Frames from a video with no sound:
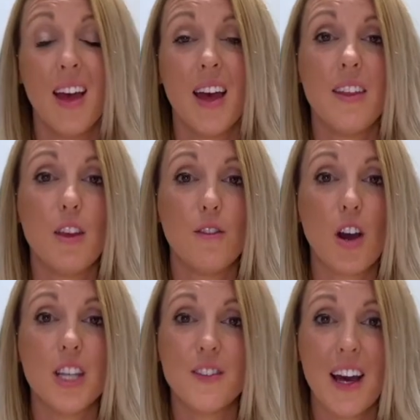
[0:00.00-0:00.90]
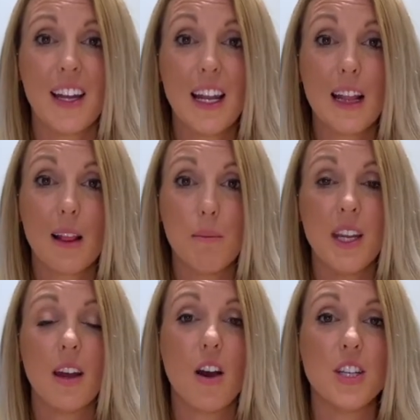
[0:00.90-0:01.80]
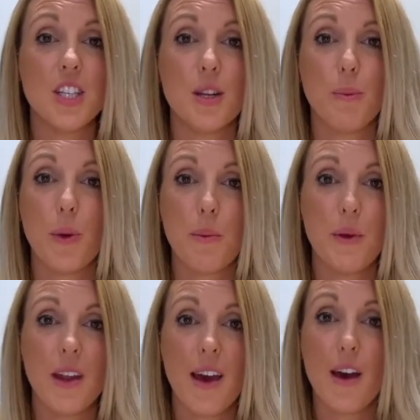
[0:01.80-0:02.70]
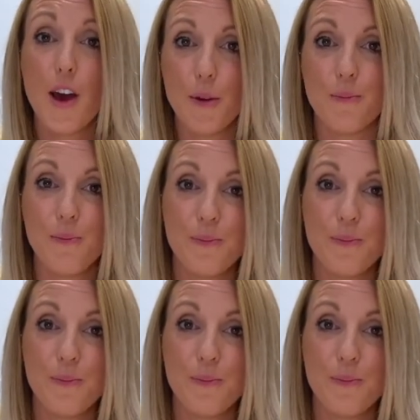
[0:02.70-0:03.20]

and then you've kind of had a little mini hygiene appointment at home.